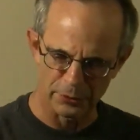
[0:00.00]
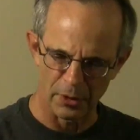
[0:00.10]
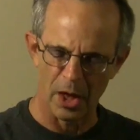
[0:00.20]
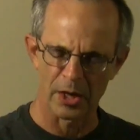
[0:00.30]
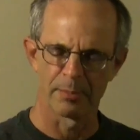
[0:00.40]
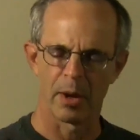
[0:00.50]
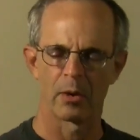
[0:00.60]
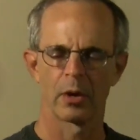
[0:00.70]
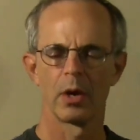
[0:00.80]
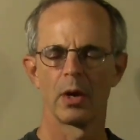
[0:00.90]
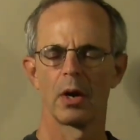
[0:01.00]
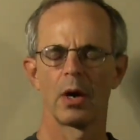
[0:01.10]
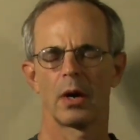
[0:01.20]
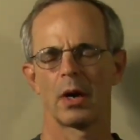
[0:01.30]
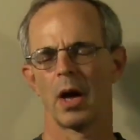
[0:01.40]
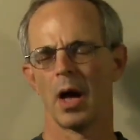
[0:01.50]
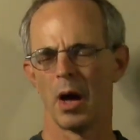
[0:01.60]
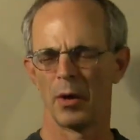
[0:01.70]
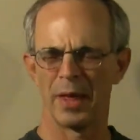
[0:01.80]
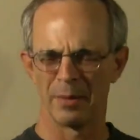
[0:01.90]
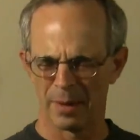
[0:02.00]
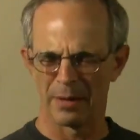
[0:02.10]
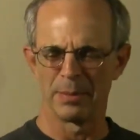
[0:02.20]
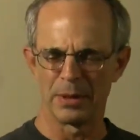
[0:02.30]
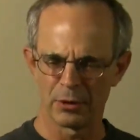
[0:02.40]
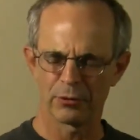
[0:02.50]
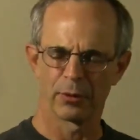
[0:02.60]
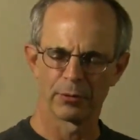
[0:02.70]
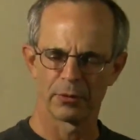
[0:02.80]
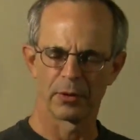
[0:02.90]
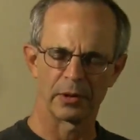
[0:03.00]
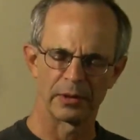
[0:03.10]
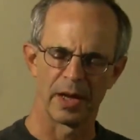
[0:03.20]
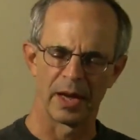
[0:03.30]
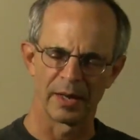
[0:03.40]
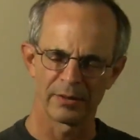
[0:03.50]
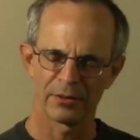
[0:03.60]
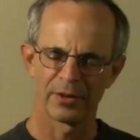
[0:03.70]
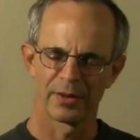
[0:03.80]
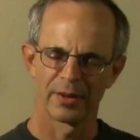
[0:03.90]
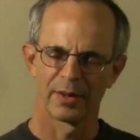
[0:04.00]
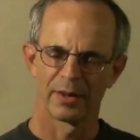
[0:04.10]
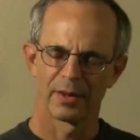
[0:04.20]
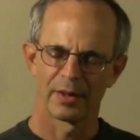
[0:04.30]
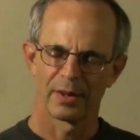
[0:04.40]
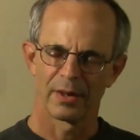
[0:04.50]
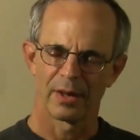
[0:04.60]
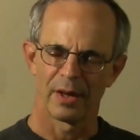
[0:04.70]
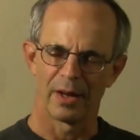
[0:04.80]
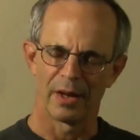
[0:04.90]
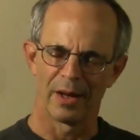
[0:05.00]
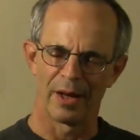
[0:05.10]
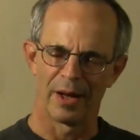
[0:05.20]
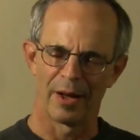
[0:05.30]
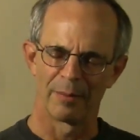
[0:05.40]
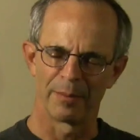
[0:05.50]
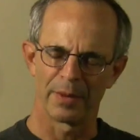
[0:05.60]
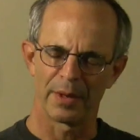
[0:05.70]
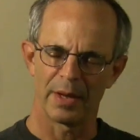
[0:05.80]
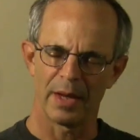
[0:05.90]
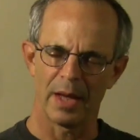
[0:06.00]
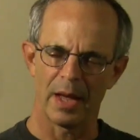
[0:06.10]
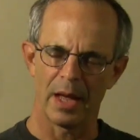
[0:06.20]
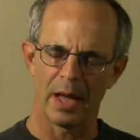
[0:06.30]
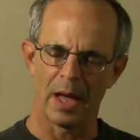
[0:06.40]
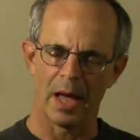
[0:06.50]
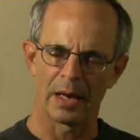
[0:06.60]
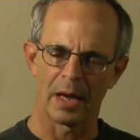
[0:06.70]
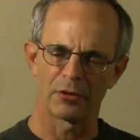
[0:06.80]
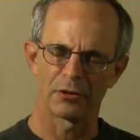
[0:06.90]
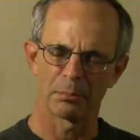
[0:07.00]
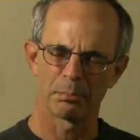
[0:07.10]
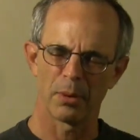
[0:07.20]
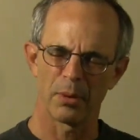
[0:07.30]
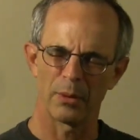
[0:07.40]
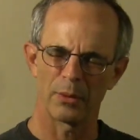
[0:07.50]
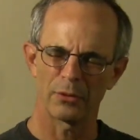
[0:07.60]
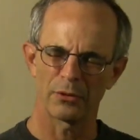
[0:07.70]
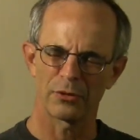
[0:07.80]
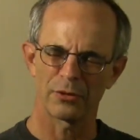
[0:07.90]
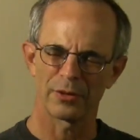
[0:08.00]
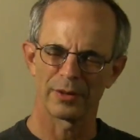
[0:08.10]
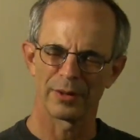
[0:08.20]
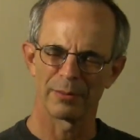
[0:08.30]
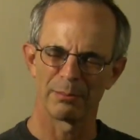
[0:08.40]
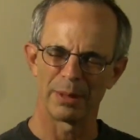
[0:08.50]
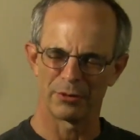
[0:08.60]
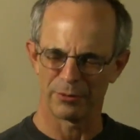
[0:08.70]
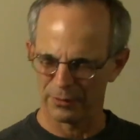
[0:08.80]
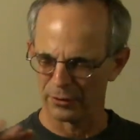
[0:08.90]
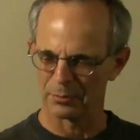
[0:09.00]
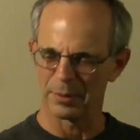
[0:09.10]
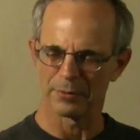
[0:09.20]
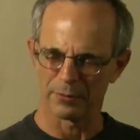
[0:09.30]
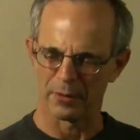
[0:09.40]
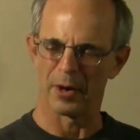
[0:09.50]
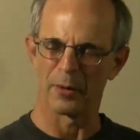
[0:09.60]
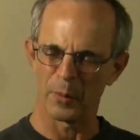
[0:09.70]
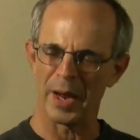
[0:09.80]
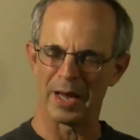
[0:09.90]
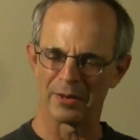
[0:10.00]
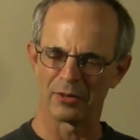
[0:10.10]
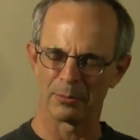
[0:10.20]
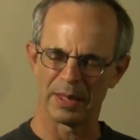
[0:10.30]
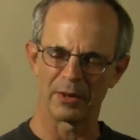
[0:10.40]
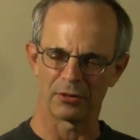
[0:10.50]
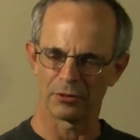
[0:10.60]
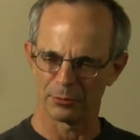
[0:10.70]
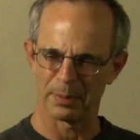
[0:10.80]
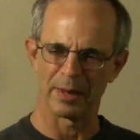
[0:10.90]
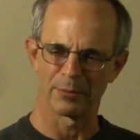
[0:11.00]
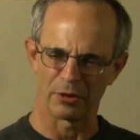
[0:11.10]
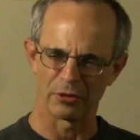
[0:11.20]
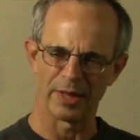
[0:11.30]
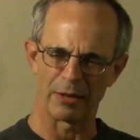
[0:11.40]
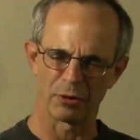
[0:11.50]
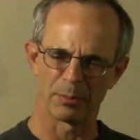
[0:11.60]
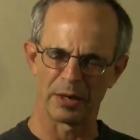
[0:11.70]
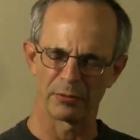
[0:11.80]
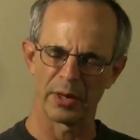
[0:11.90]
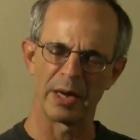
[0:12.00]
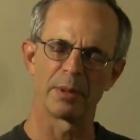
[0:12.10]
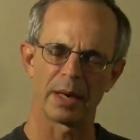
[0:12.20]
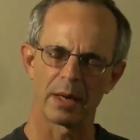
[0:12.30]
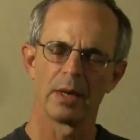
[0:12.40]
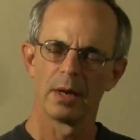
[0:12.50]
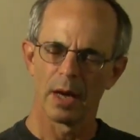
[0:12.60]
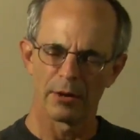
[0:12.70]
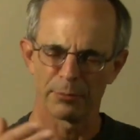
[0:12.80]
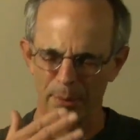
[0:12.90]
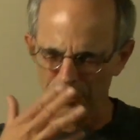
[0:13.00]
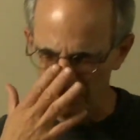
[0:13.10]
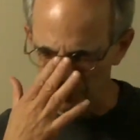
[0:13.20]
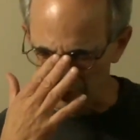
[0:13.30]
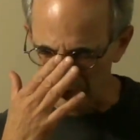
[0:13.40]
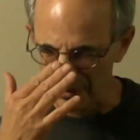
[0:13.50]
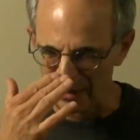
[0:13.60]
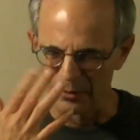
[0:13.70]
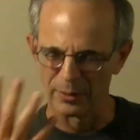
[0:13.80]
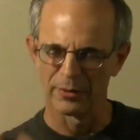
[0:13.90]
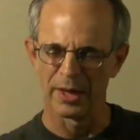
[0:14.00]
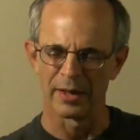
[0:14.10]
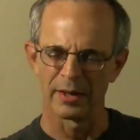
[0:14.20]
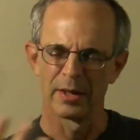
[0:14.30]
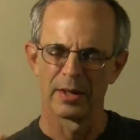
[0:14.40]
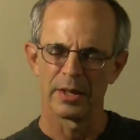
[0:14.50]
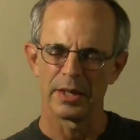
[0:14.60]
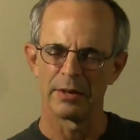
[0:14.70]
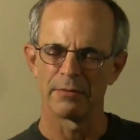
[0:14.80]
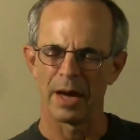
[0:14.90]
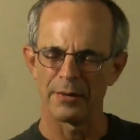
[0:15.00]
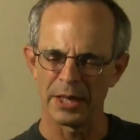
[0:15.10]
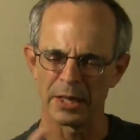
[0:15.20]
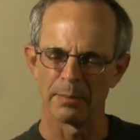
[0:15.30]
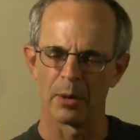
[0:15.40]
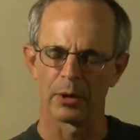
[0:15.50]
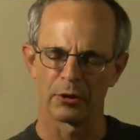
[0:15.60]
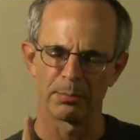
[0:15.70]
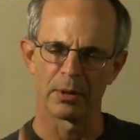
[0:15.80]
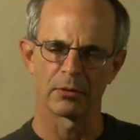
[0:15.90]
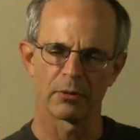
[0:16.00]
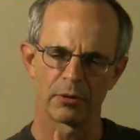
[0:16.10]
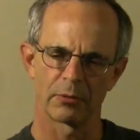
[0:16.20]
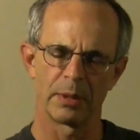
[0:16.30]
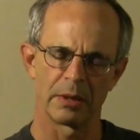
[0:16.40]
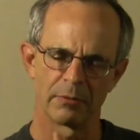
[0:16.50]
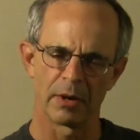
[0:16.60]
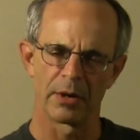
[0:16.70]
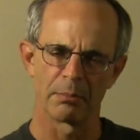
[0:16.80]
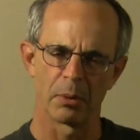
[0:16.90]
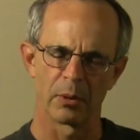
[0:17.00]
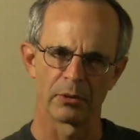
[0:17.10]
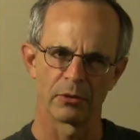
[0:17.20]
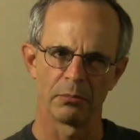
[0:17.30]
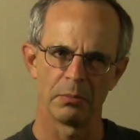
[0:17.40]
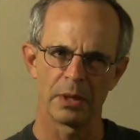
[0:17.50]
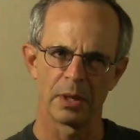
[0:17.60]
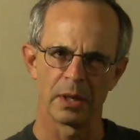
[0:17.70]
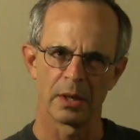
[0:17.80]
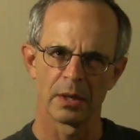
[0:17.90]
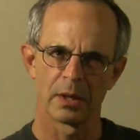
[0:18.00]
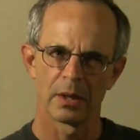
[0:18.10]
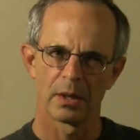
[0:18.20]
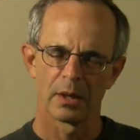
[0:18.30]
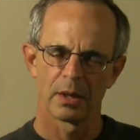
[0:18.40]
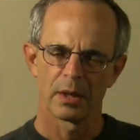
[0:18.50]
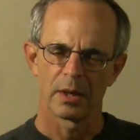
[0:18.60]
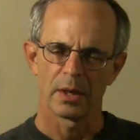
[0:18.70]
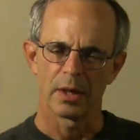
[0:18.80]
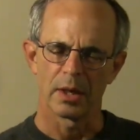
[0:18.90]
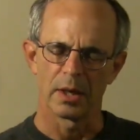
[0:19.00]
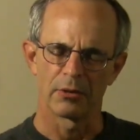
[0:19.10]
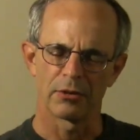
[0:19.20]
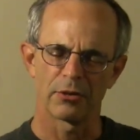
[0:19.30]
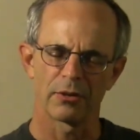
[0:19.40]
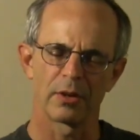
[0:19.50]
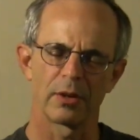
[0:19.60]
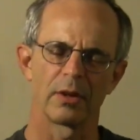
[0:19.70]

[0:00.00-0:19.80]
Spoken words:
thought about how that might be useful for a client. And I suppose, but it feels a bit far away because it's just become such a natural part of who I am. But I suppose there is some level that if I think about experiences that have been very important to me, it's